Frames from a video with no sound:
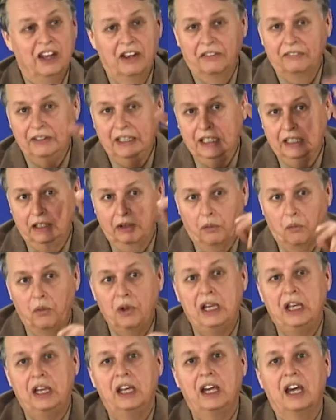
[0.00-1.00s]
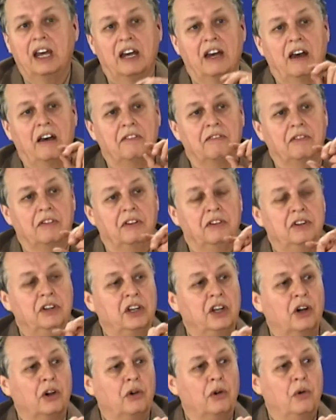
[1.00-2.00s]
then we have
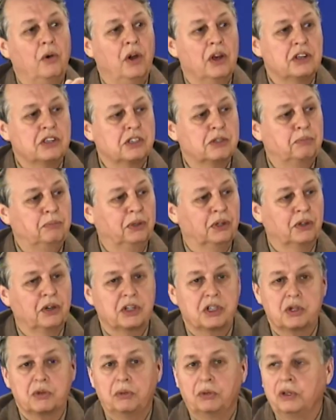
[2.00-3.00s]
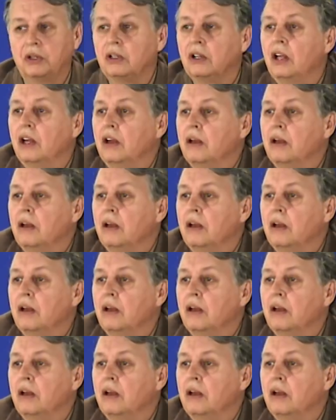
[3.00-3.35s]
no spiritual